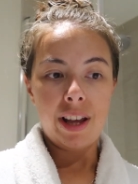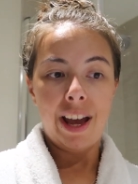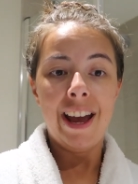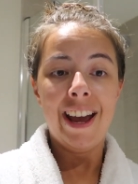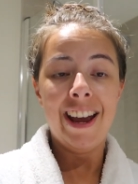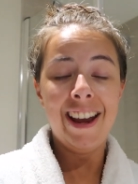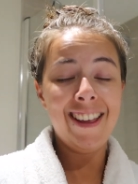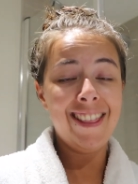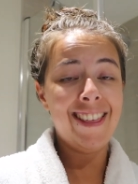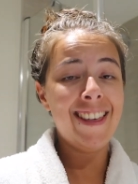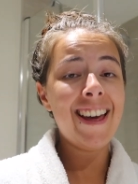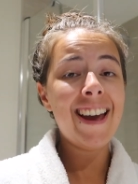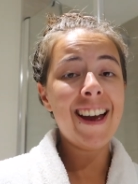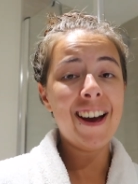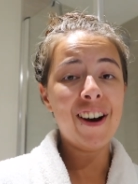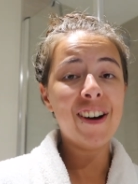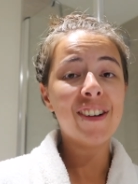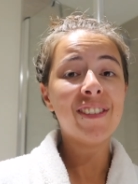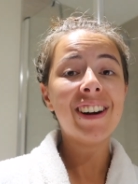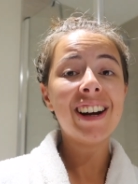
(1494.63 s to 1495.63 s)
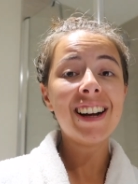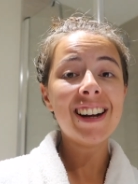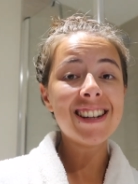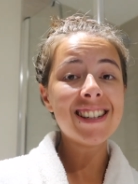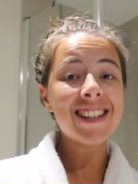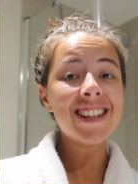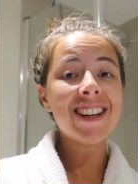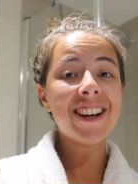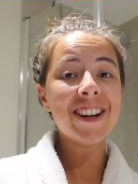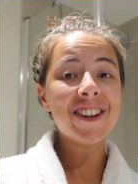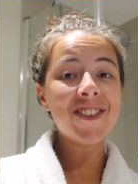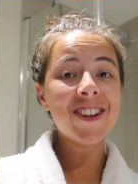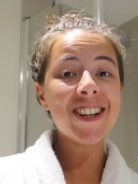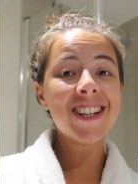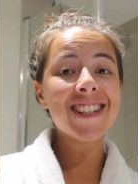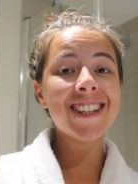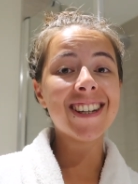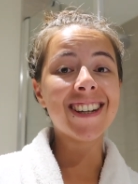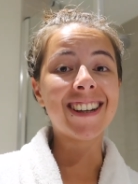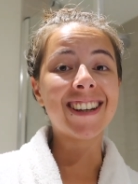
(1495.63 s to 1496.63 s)
they are really
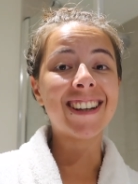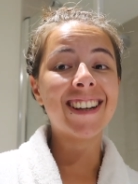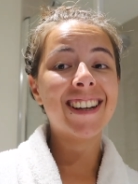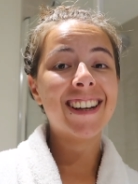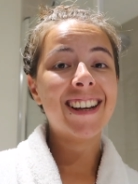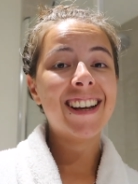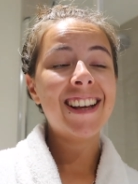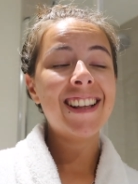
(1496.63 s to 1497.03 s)
dehydrating